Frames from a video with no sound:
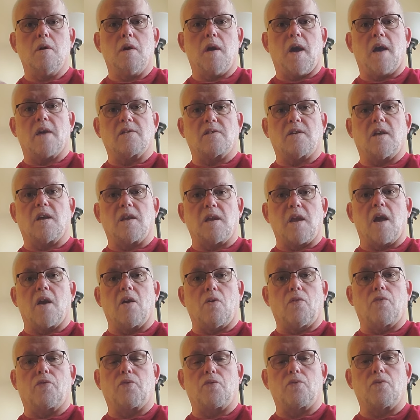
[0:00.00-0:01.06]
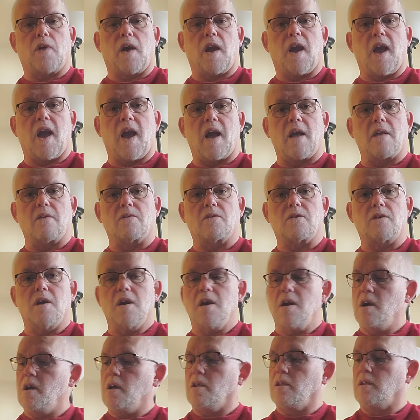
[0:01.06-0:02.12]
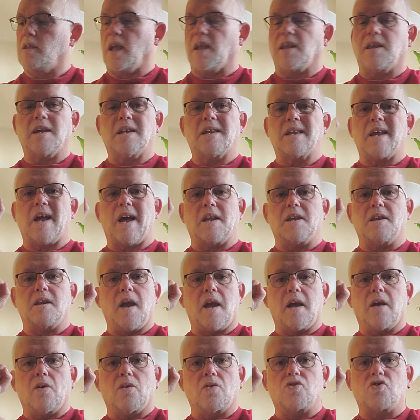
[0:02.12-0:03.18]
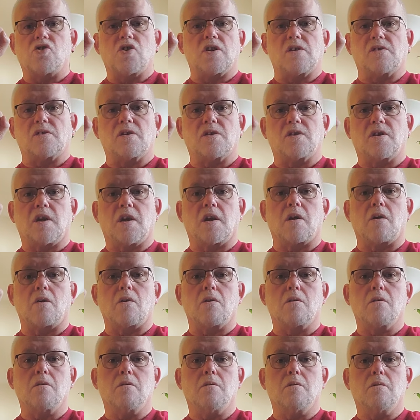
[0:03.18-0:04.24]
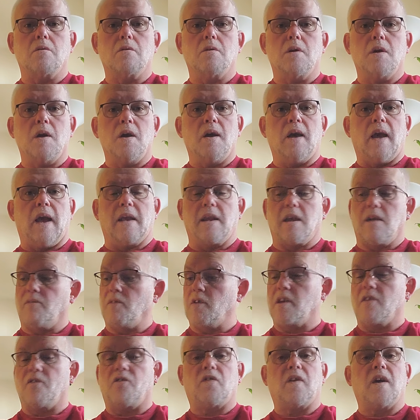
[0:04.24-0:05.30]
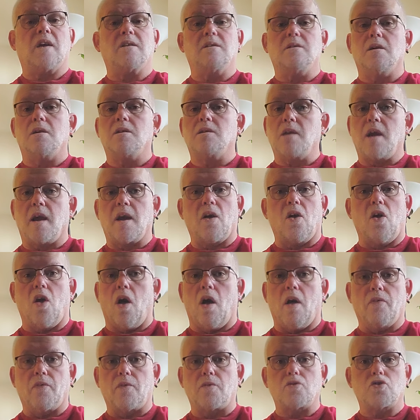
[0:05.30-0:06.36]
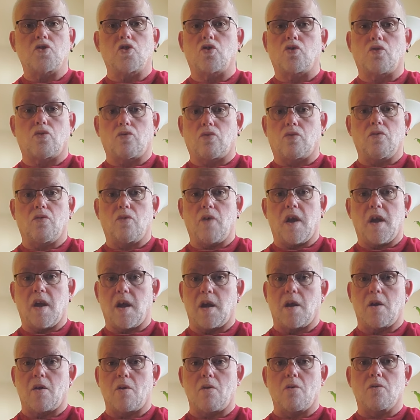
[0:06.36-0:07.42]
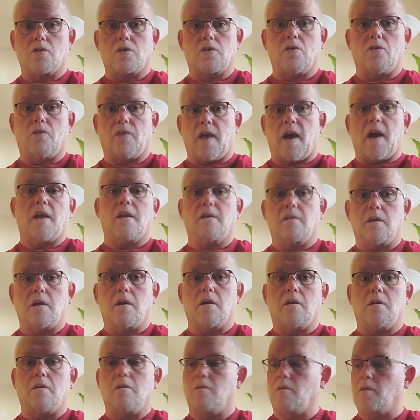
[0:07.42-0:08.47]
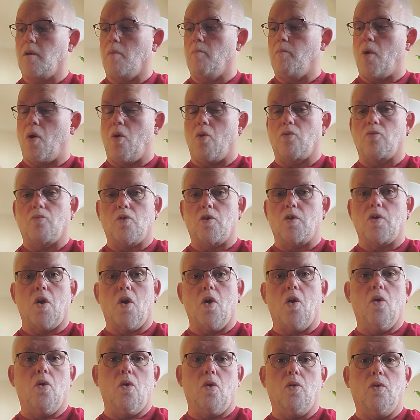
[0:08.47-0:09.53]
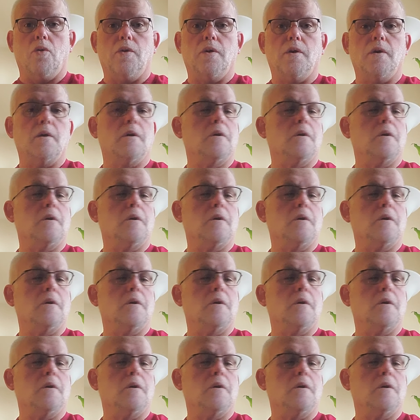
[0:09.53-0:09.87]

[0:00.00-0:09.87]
as they nailed through the hands. They did not nail Jesus here. And even if they did nail others here so that the bone would hold,